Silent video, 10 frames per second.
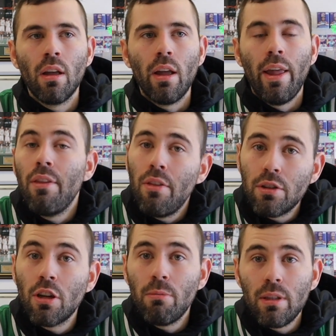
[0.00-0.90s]
And then
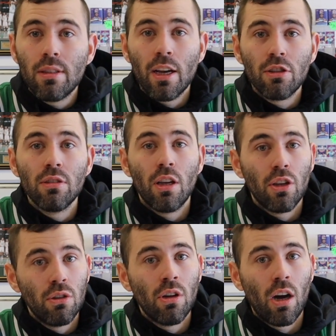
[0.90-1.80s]
there's going to be sections that
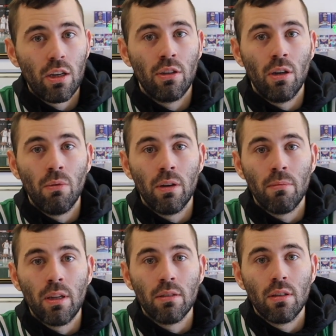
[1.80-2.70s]
you're not going to know what it
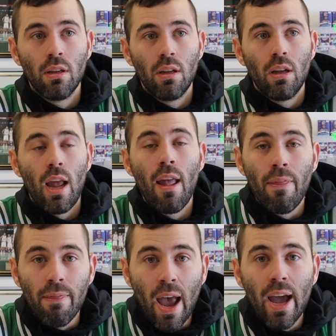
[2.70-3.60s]
means.
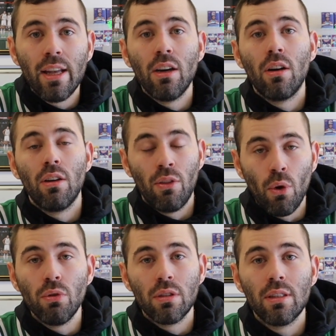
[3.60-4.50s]
And
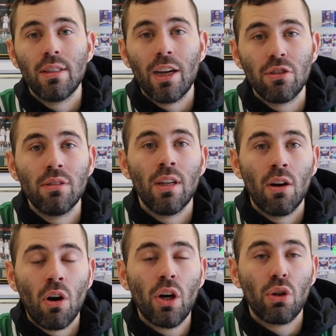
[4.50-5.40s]
those are the sections that
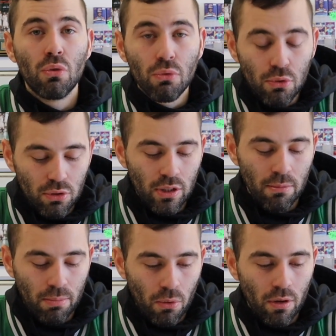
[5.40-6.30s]
are crucially
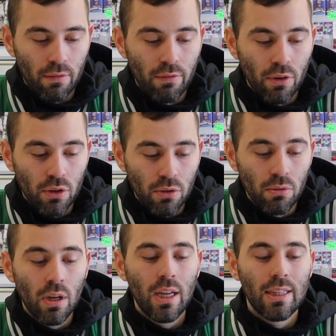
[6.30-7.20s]
important for
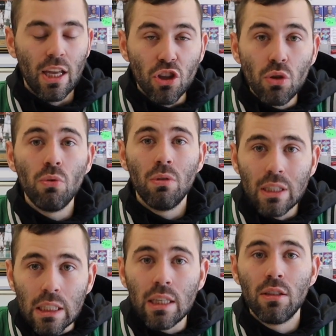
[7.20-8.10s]
you, that you
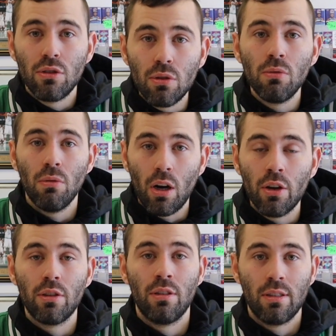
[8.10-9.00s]
need to
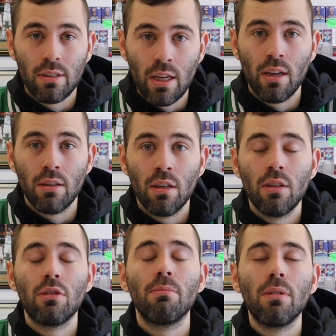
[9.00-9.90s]
understand.
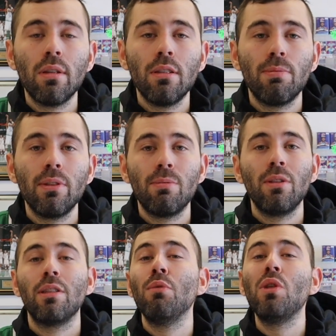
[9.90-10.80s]
So please,
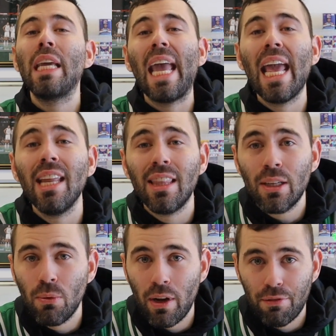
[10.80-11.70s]
if you take
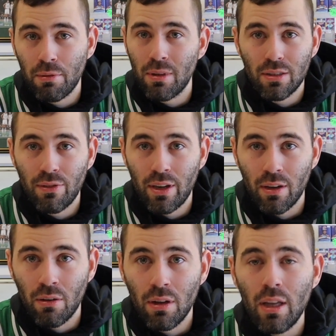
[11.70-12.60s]
anything away from this
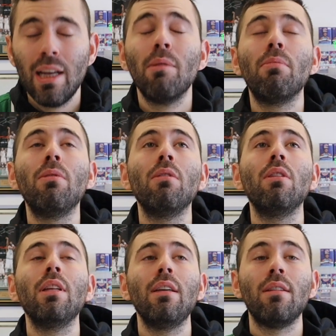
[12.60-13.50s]
video,
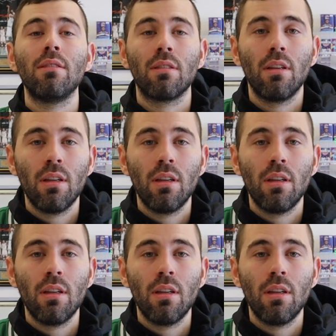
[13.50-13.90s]
please